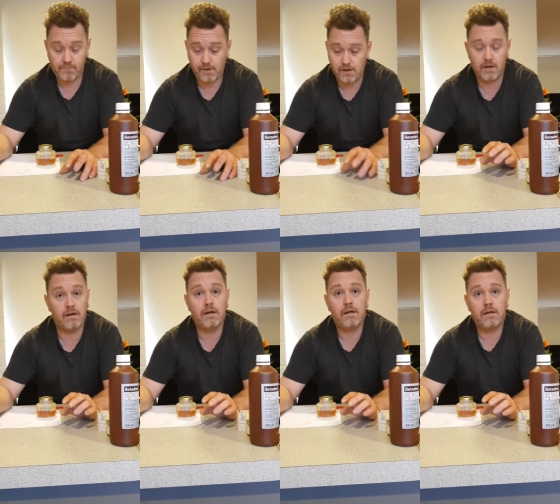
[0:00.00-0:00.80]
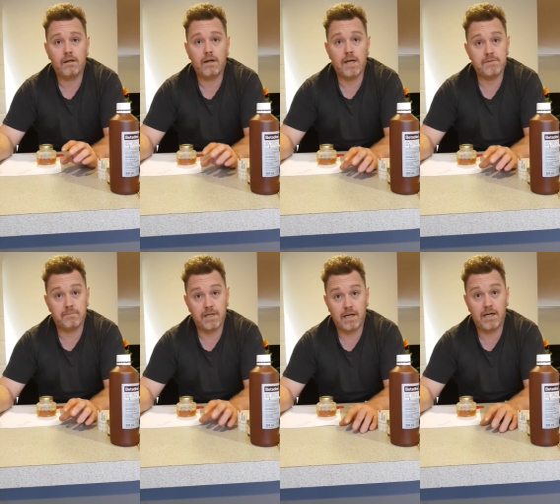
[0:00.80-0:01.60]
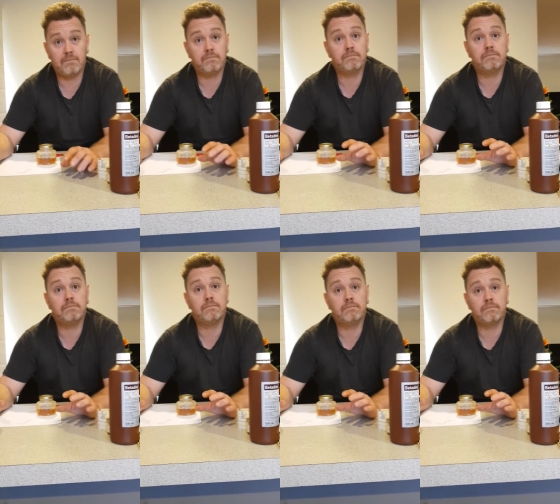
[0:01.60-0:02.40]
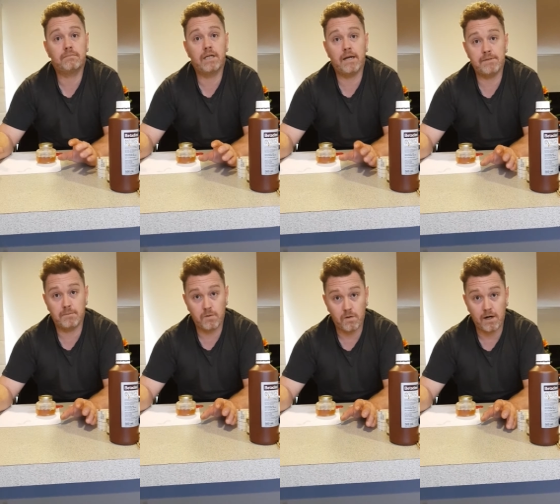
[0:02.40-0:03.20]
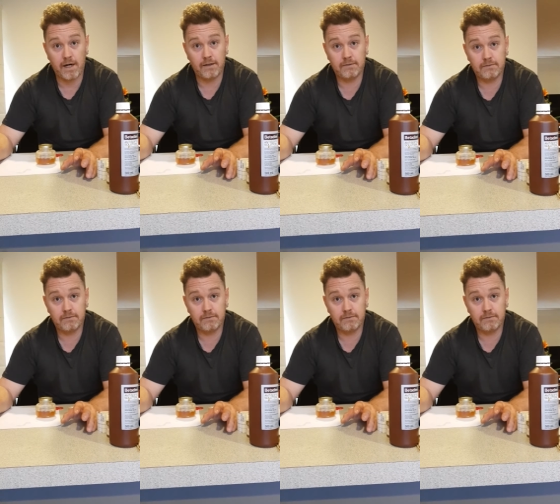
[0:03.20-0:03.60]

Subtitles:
Alright, keeps them calm, keeps them quiet.